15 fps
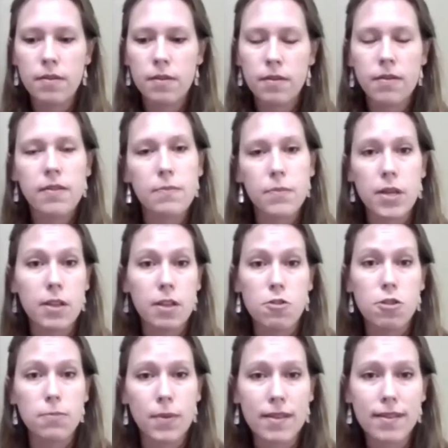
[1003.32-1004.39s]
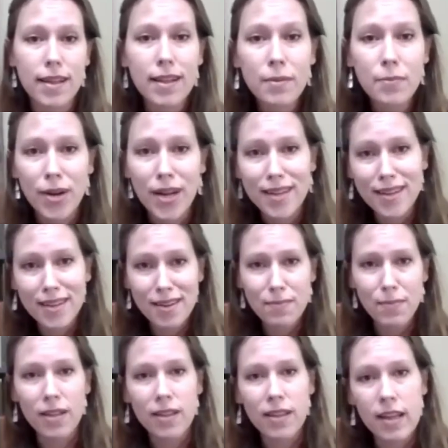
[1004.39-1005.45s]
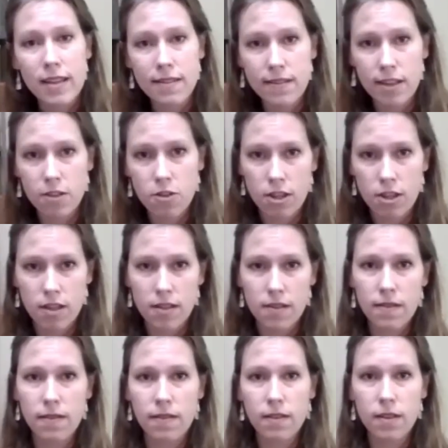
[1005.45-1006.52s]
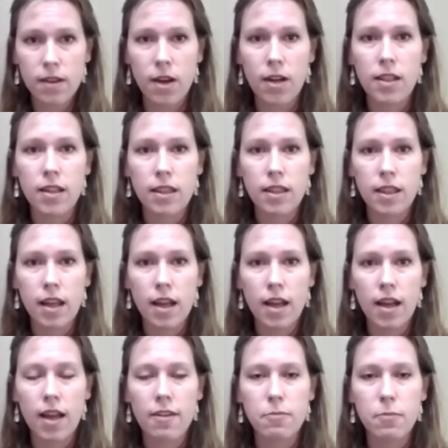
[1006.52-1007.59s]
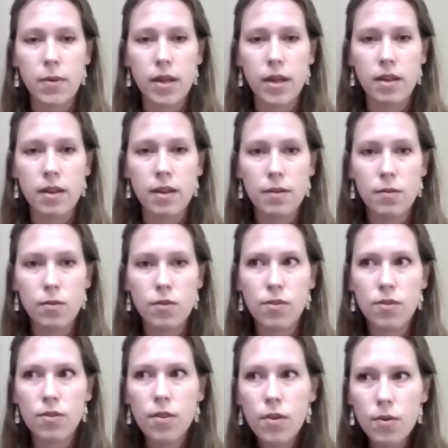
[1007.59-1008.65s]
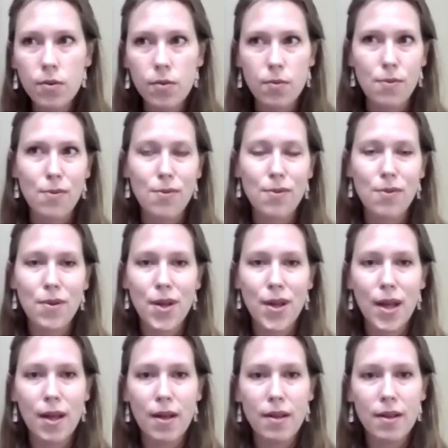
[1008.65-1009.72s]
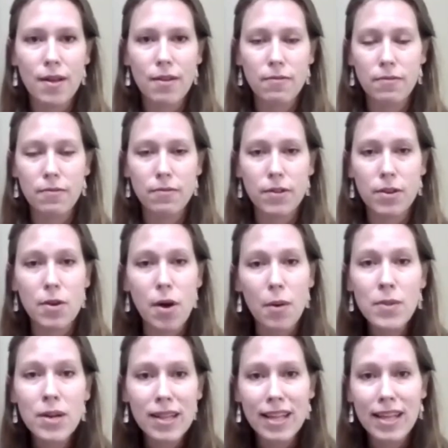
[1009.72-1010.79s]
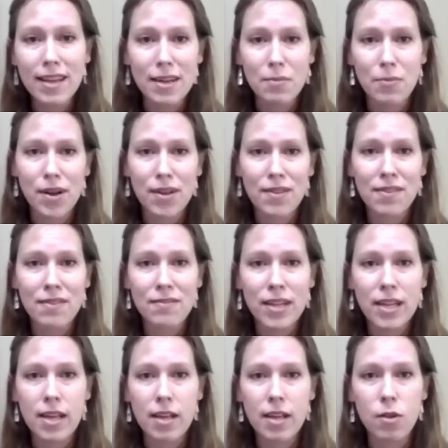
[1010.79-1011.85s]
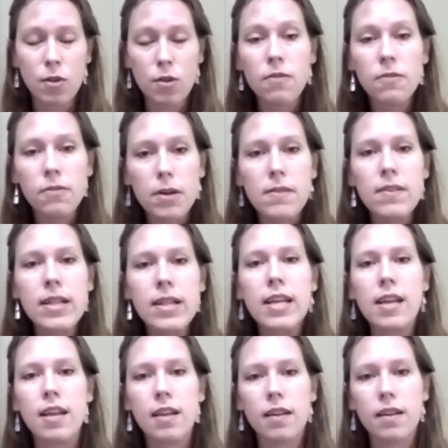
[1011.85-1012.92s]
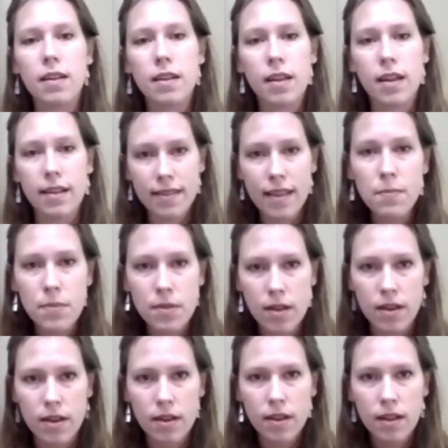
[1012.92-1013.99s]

something that should be celebrated about the SDGs are that they have been so phenomenally and impressively universally accepted.